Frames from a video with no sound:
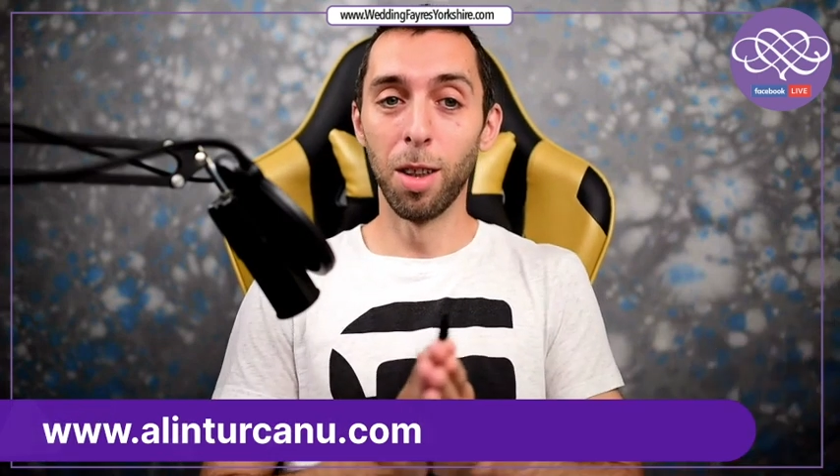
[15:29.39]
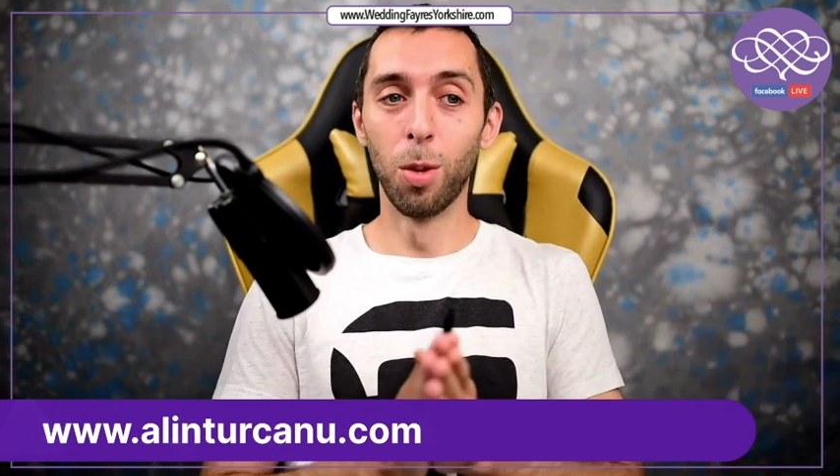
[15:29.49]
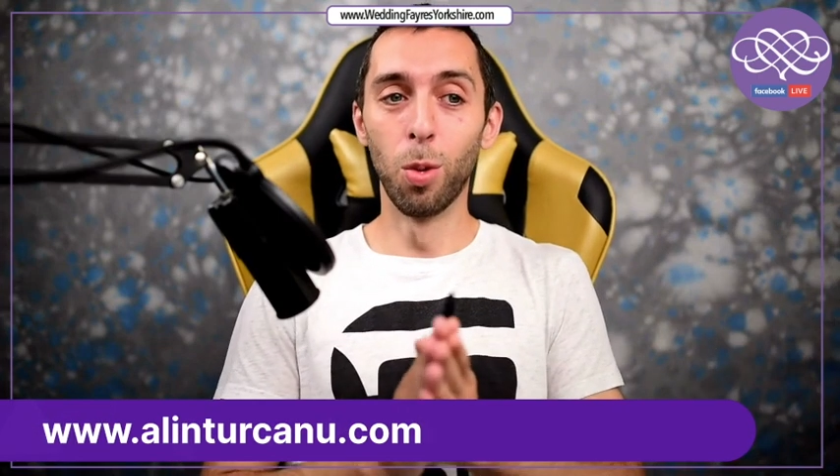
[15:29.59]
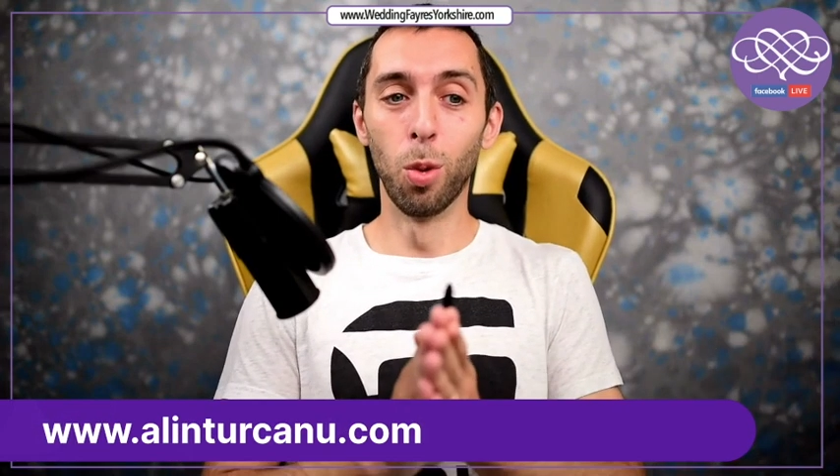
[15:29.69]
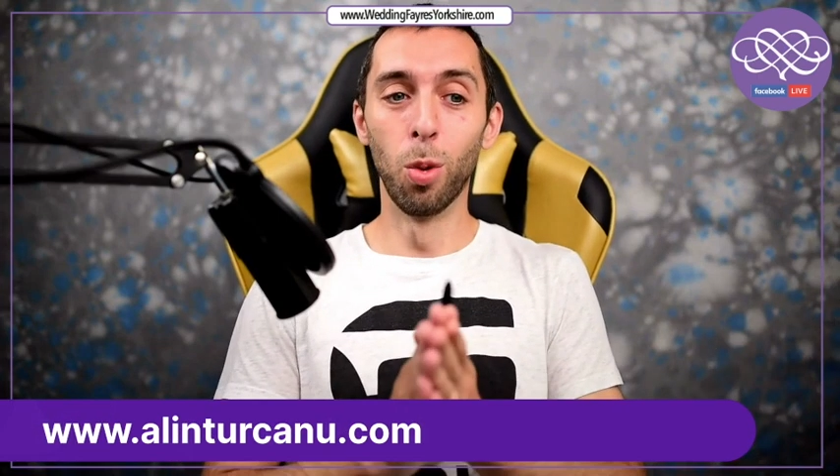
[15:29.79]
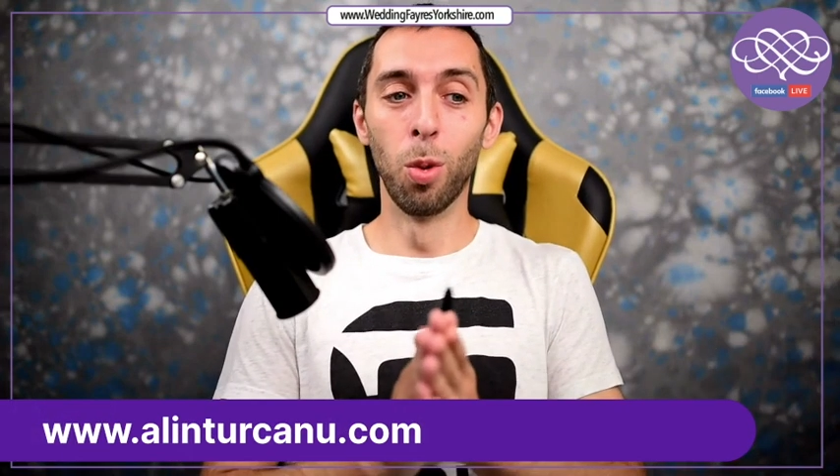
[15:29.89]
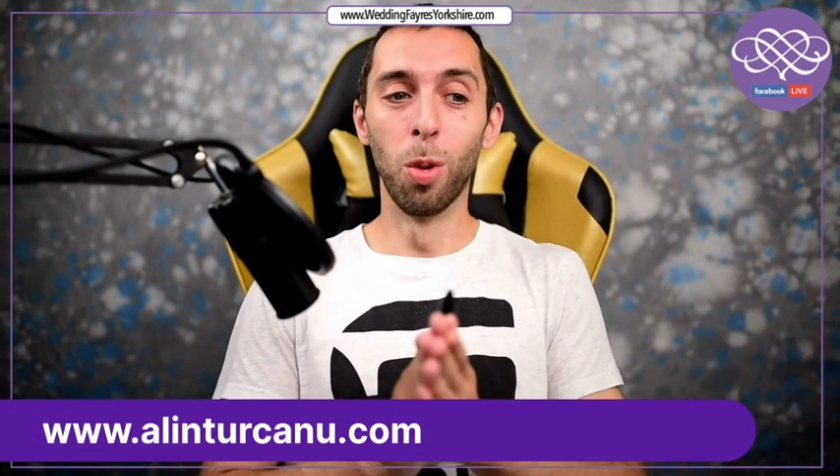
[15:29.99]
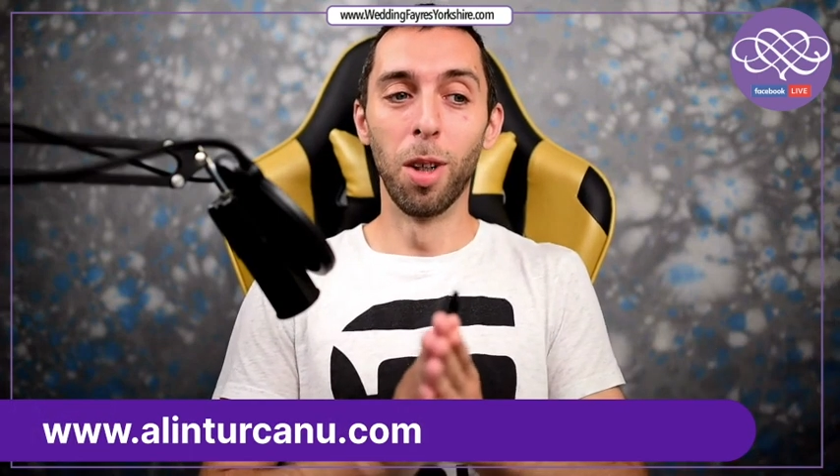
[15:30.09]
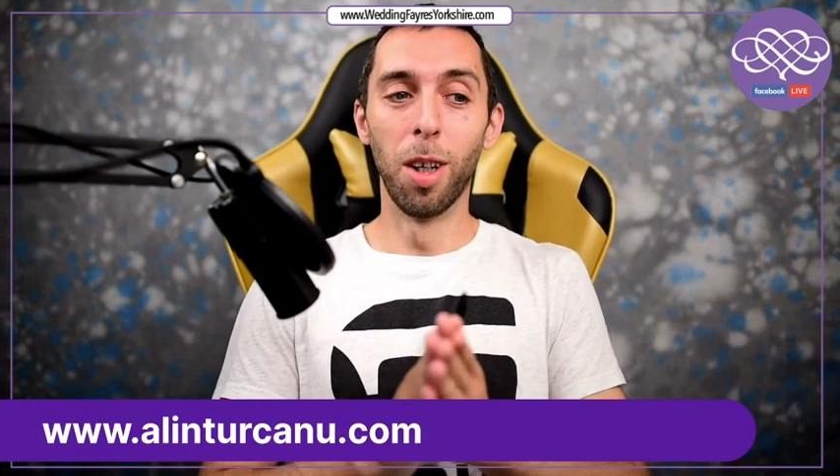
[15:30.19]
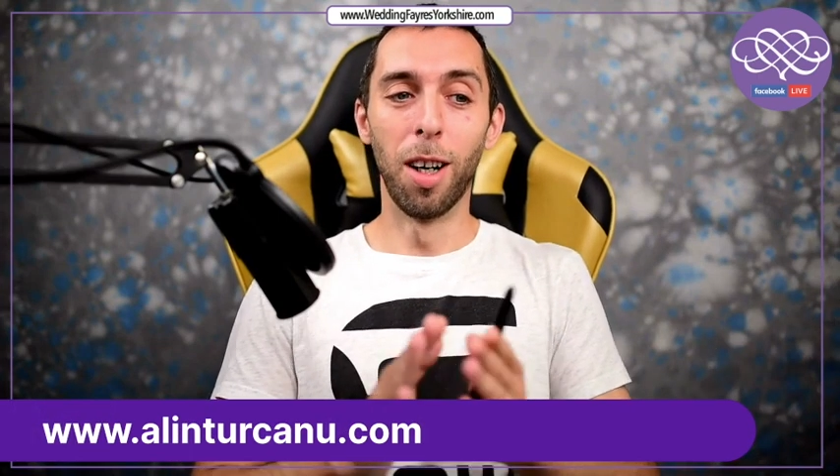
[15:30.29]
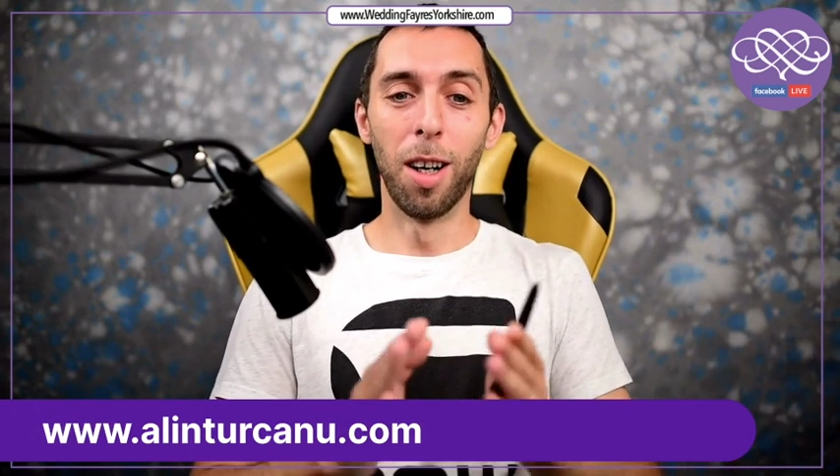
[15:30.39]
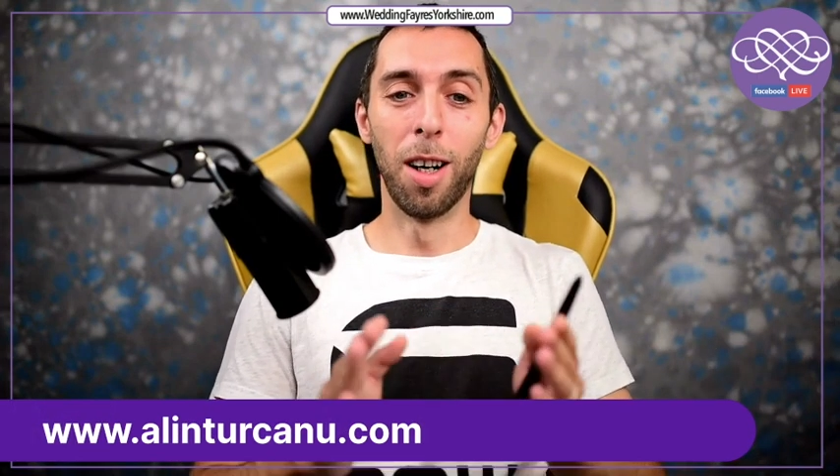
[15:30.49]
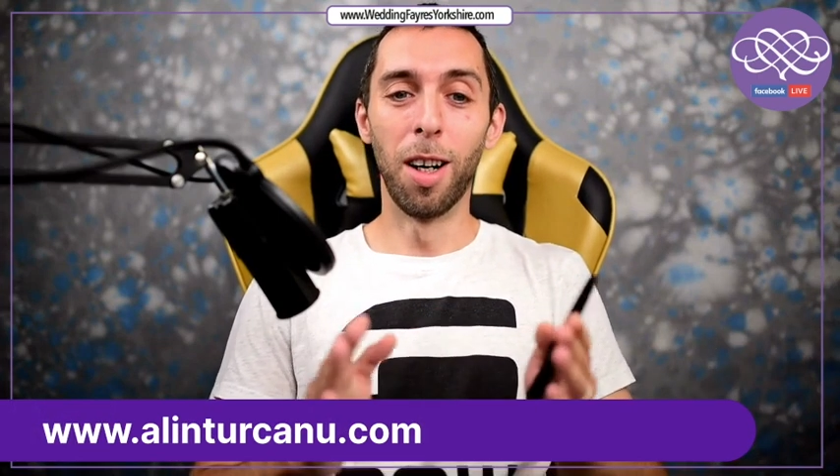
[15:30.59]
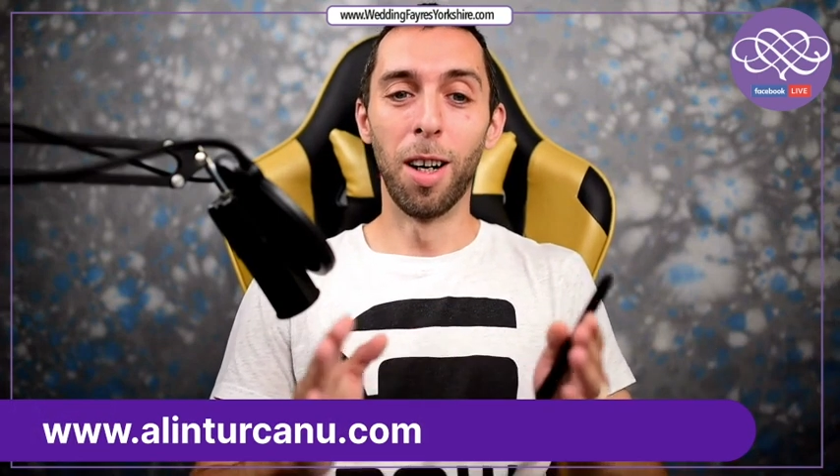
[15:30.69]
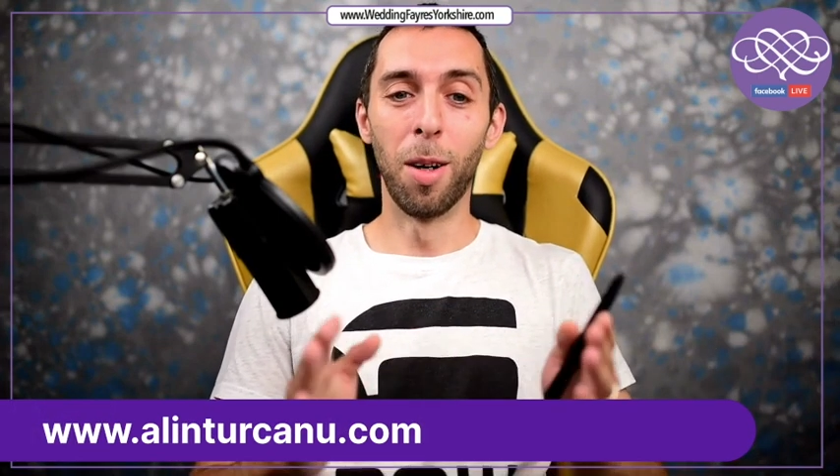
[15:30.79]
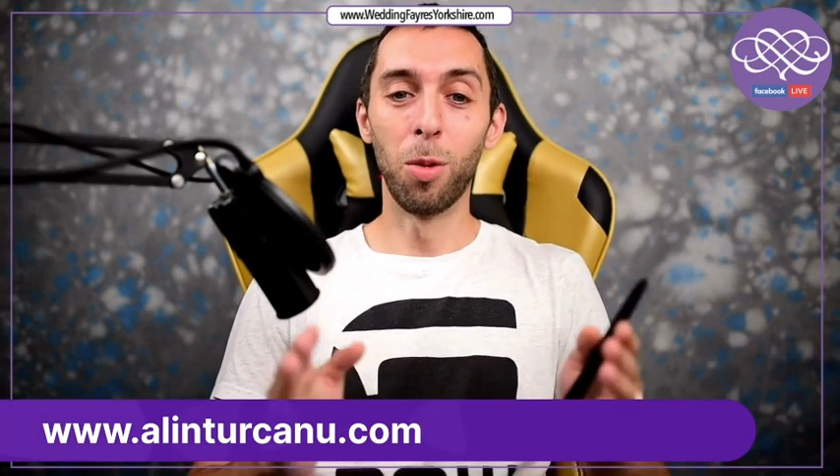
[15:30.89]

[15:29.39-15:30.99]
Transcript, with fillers: to uh,